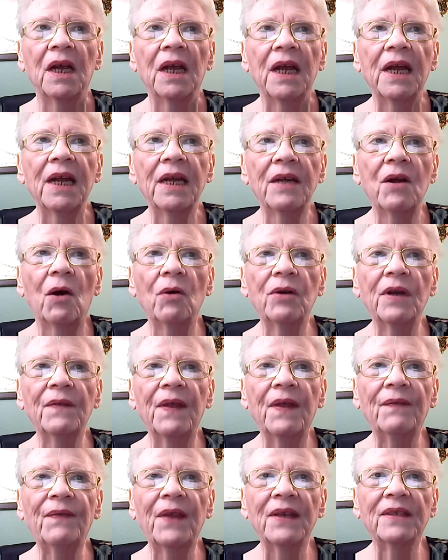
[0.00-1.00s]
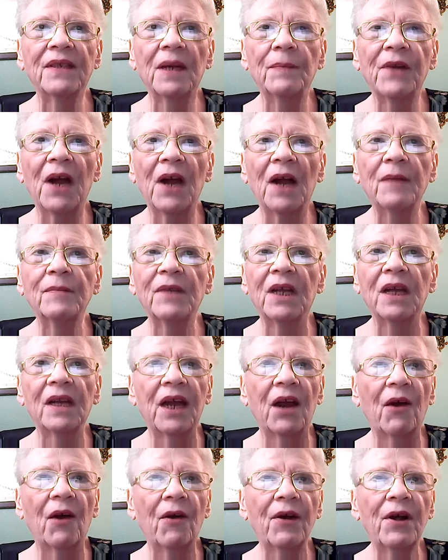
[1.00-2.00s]
He noted that they sometimes get
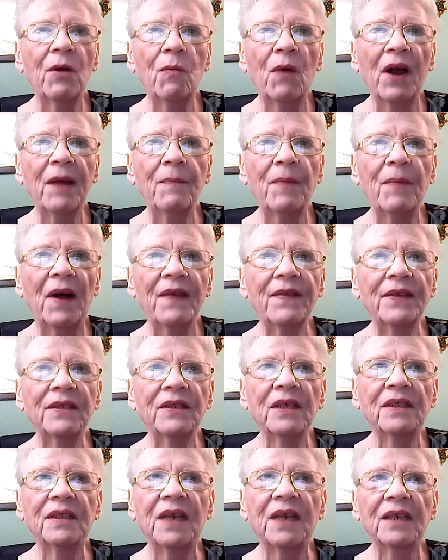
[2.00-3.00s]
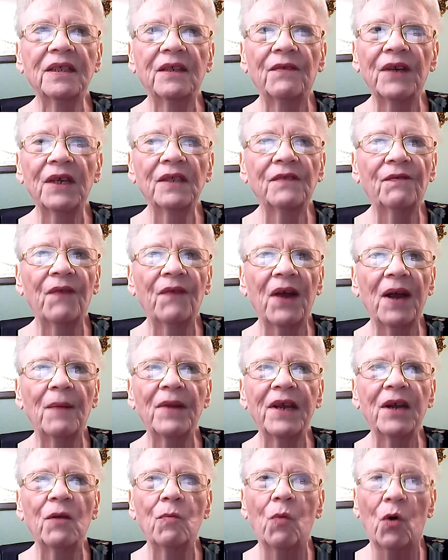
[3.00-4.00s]
carried away by the success of his
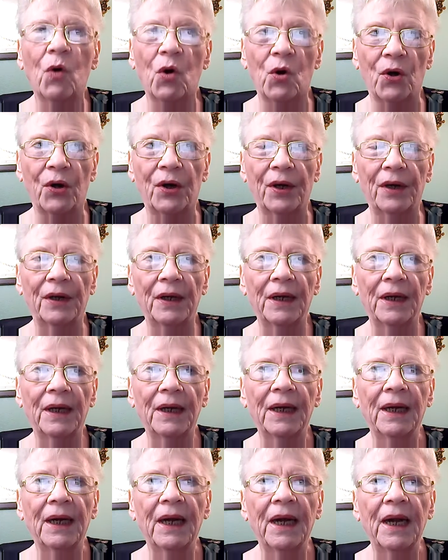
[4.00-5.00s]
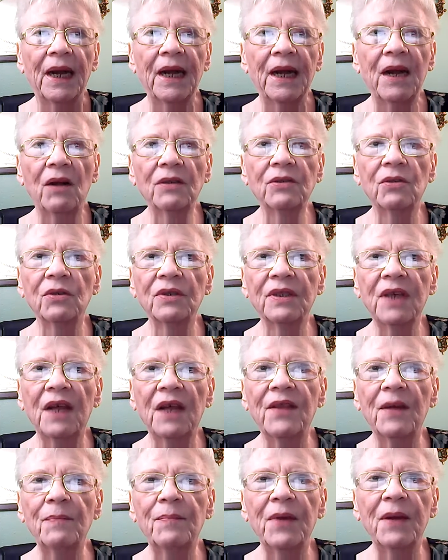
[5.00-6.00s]
family and work. He also
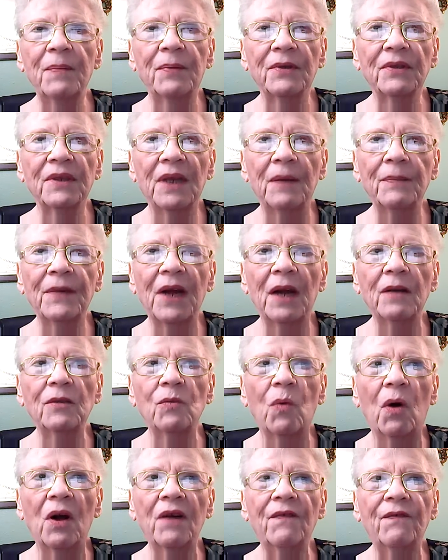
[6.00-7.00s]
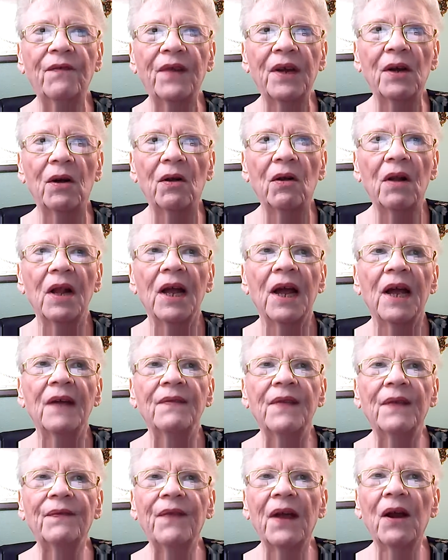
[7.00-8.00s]
said that people sometimes want to feel
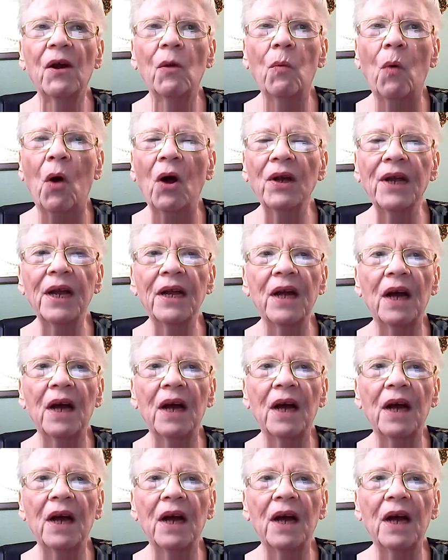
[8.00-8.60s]
that they are walking